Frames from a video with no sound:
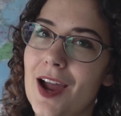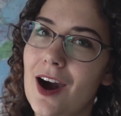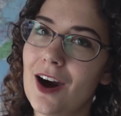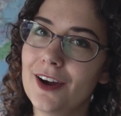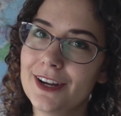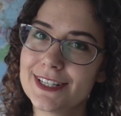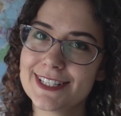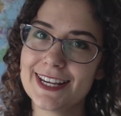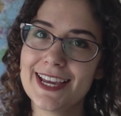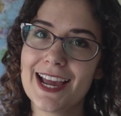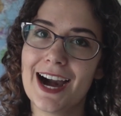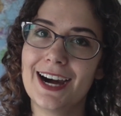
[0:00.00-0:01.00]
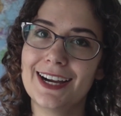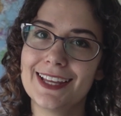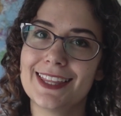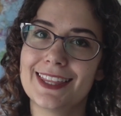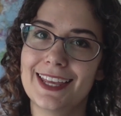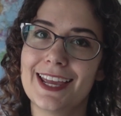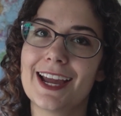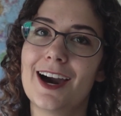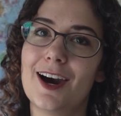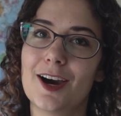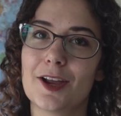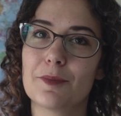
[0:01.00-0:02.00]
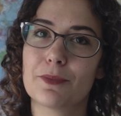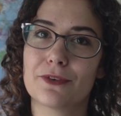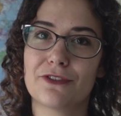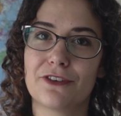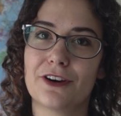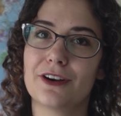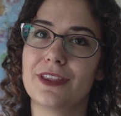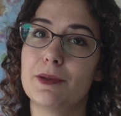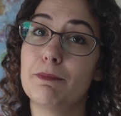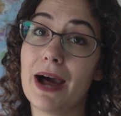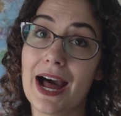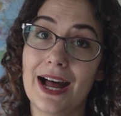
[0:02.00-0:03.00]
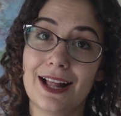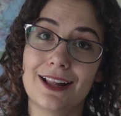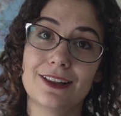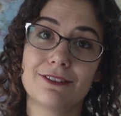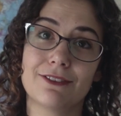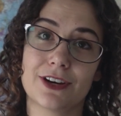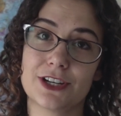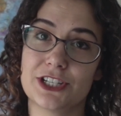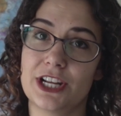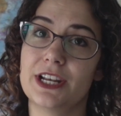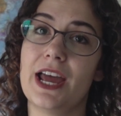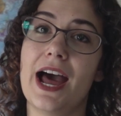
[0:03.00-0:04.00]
Honestly, I think I prefer the PAL version,